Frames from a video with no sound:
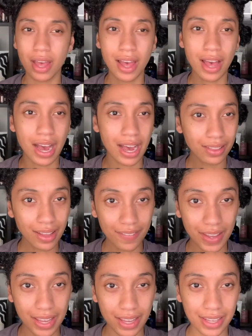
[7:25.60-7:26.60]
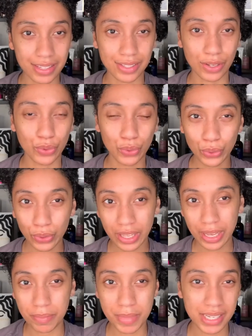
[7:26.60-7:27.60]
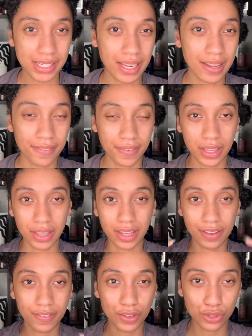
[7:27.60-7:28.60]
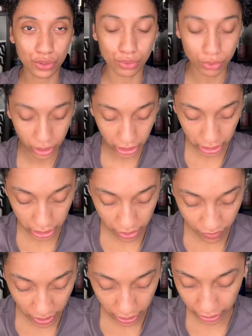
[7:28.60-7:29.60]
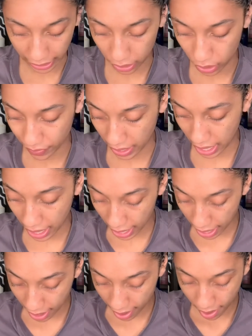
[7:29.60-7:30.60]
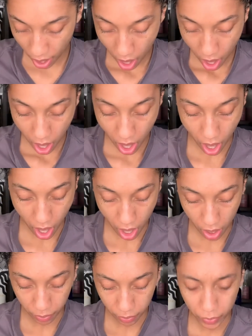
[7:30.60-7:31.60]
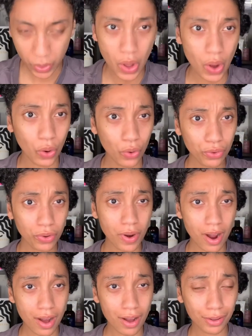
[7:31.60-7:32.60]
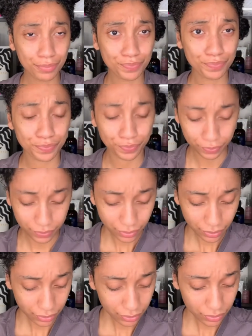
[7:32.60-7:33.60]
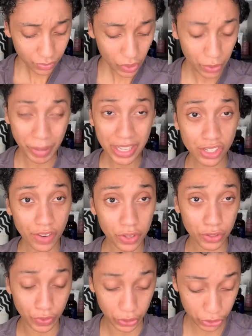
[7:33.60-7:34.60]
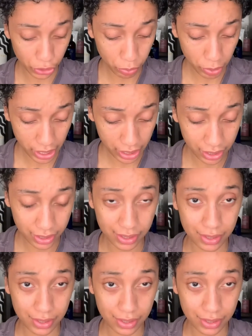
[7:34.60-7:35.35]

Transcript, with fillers: I love it. It's a cooling, misting feeling. It feels really good, very light on the hair. Um, overall, based off those first two products,